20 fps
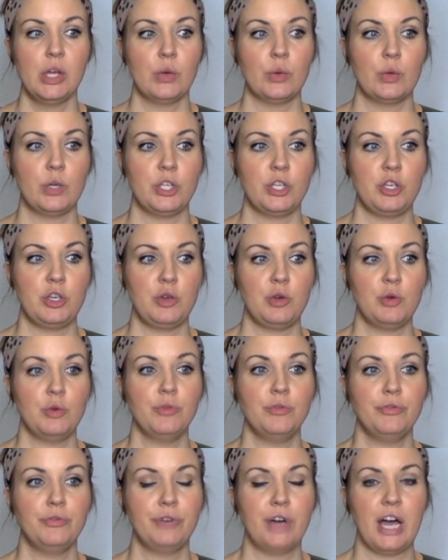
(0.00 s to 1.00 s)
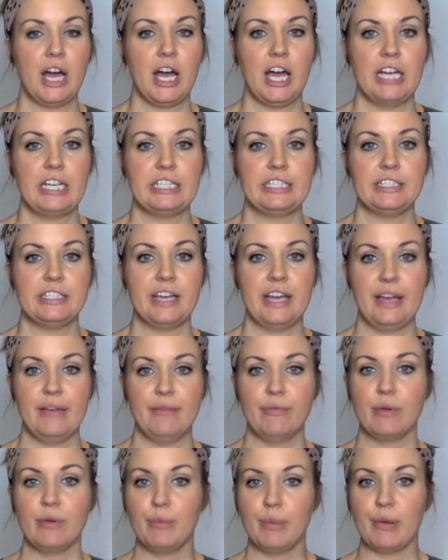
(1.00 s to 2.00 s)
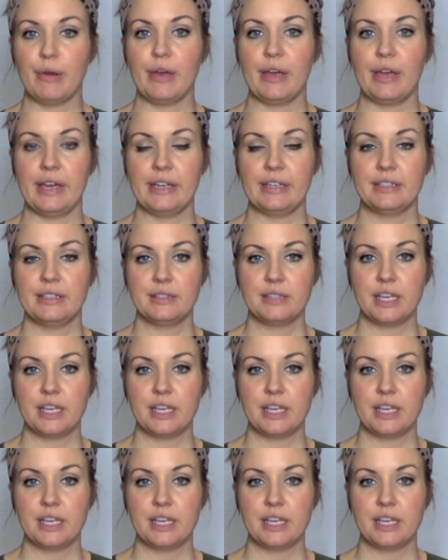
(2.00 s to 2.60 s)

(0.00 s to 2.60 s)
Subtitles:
when you find every brand